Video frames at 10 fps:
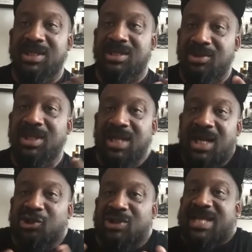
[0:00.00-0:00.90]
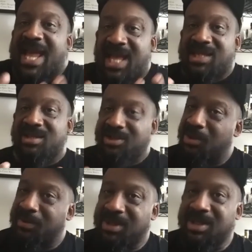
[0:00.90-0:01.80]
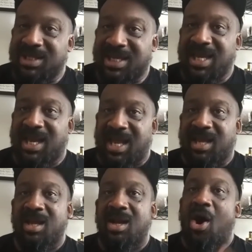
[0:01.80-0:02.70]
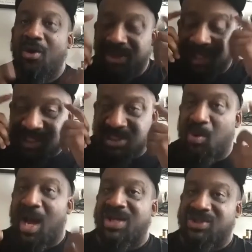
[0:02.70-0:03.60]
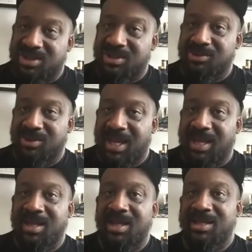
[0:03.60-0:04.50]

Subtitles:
You need to understand it. You know what I mean? You need to get like, oh, this is why I shouldn't do that.